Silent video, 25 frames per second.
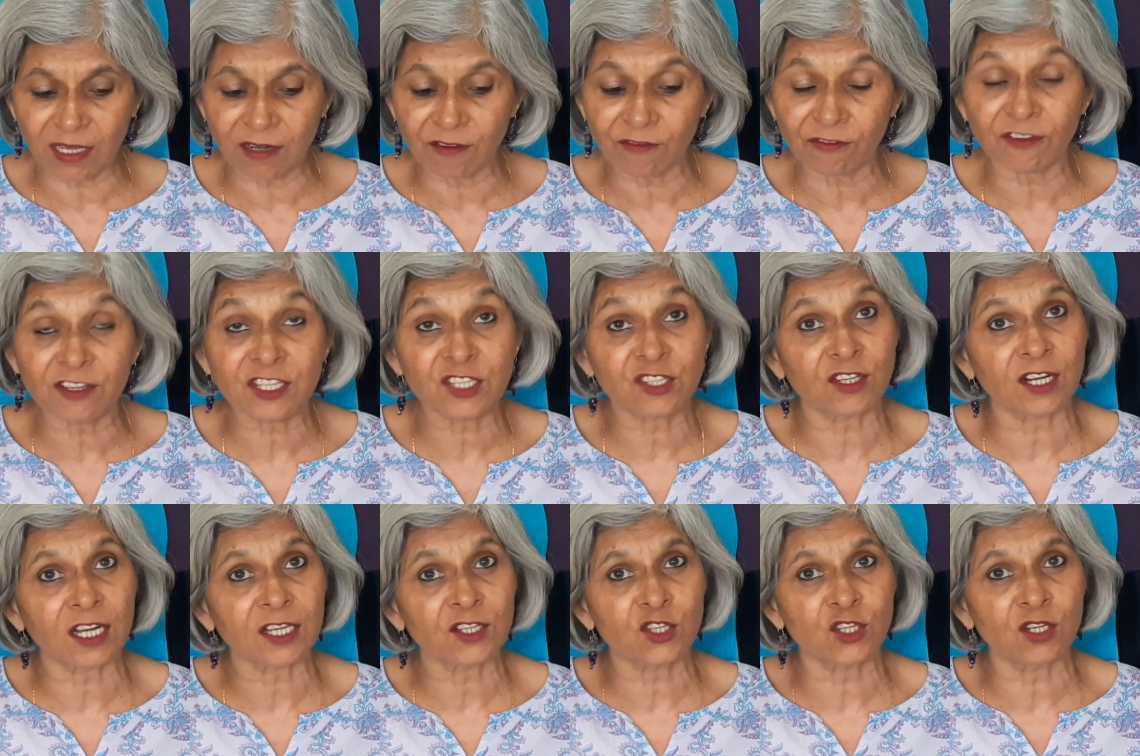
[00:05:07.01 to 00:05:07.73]

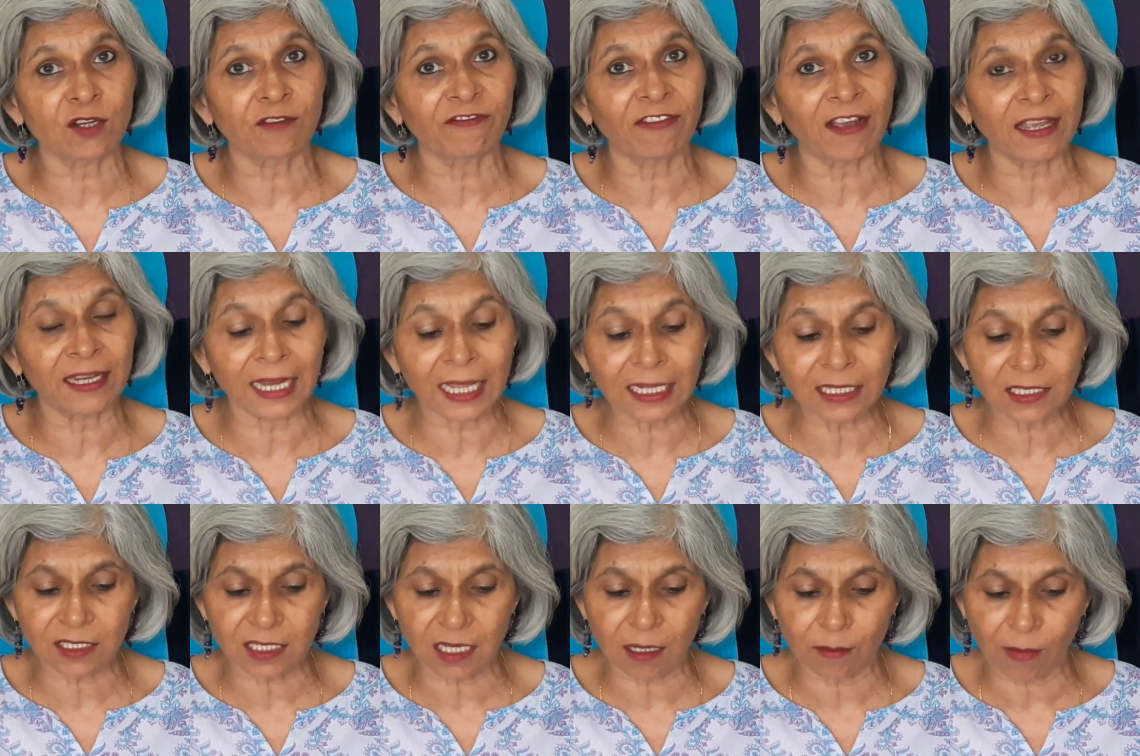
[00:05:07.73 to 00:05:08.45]
infrastructure
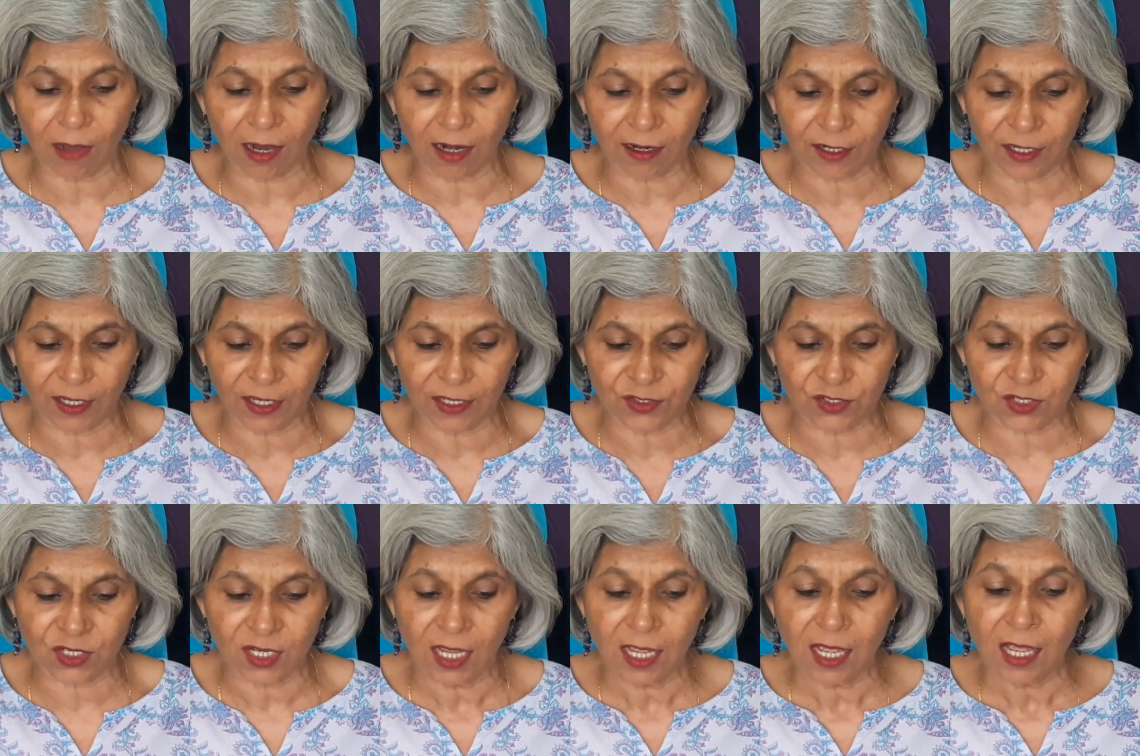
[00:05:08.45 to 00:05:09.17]
financing
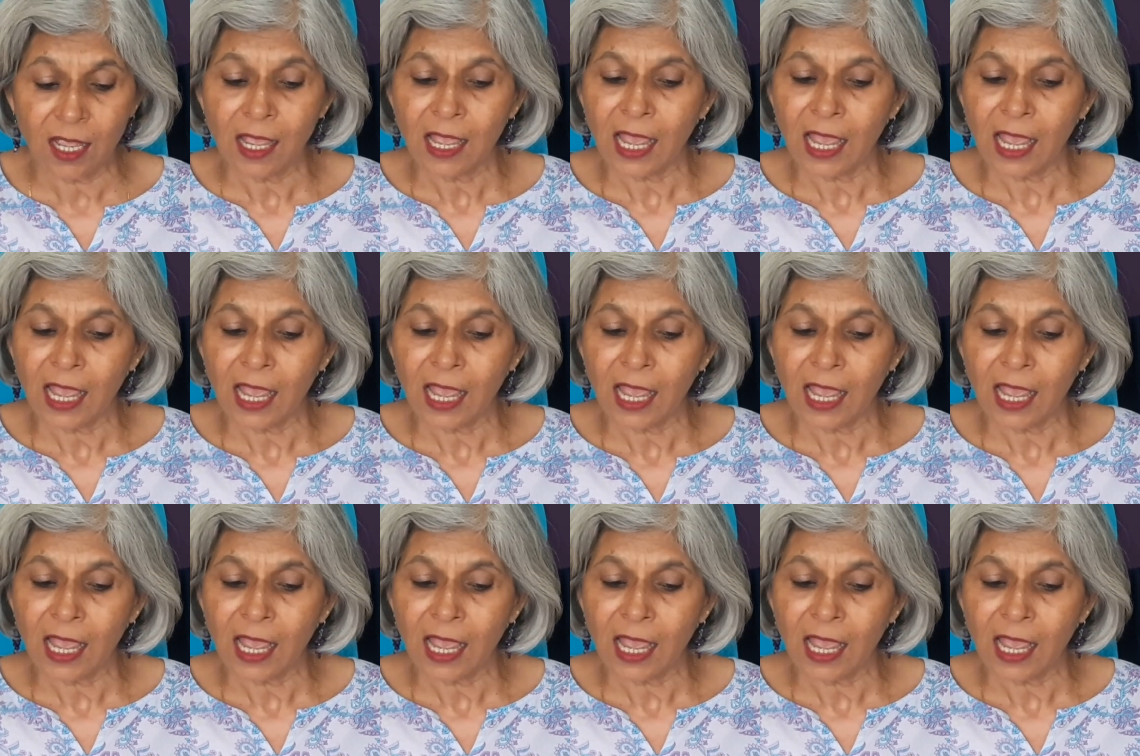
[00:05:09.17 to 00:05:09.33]
markets,